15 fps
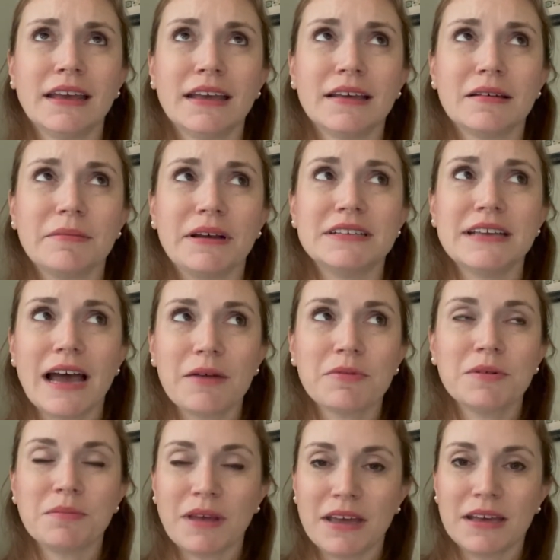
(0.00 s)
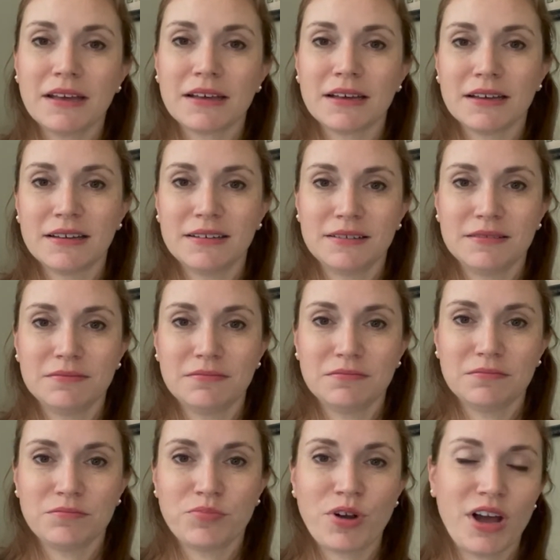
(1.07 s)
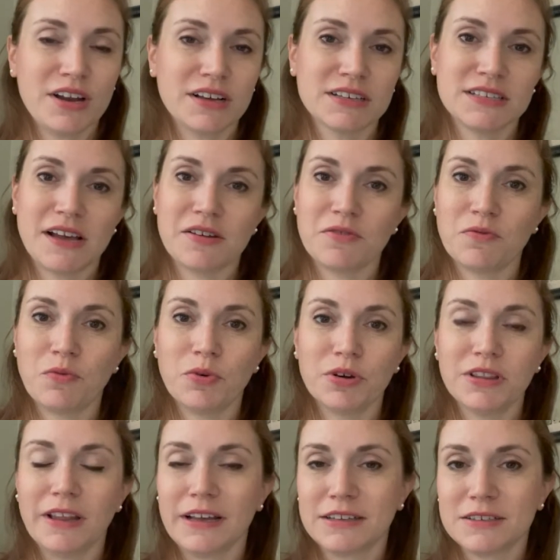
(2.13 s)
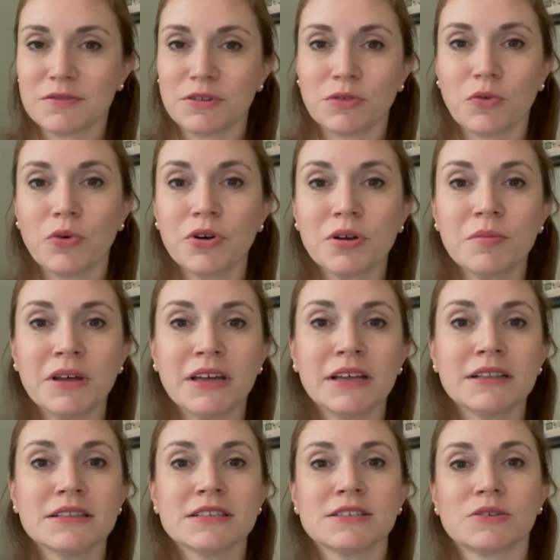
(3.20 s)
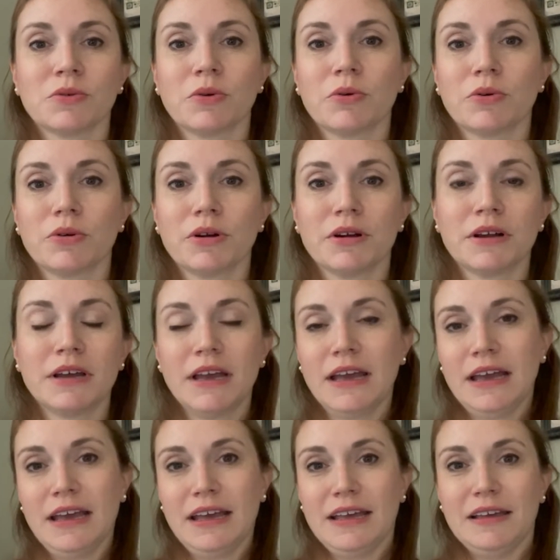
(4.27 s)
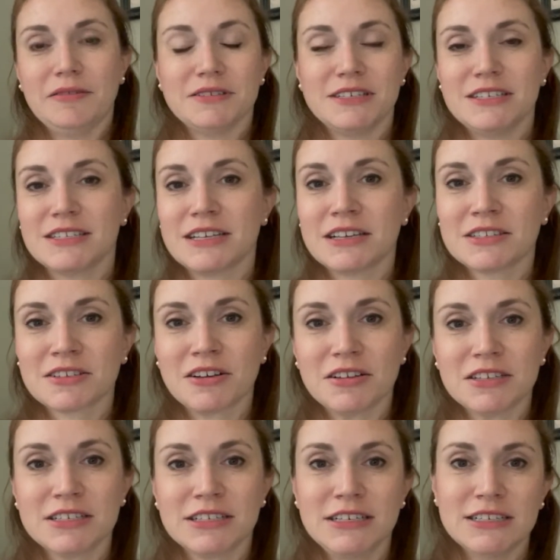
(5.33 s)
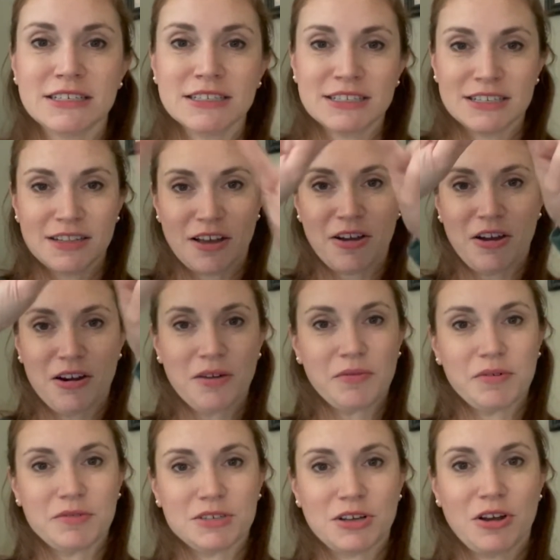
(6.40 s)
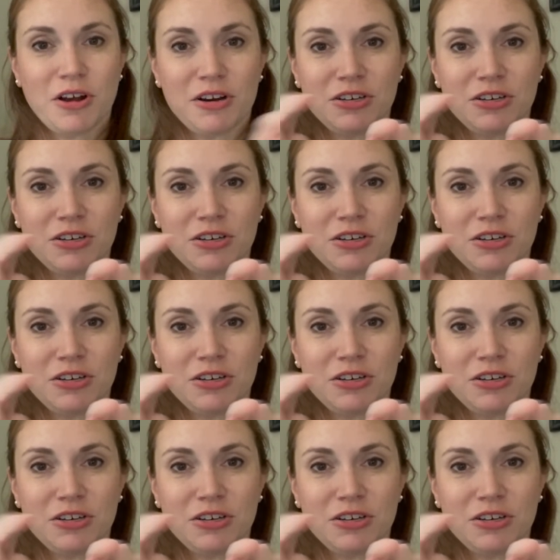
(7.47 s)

my dad would make products out of wood, like different ornaments, or it was these things called Seasons of the Heart, where it was a heart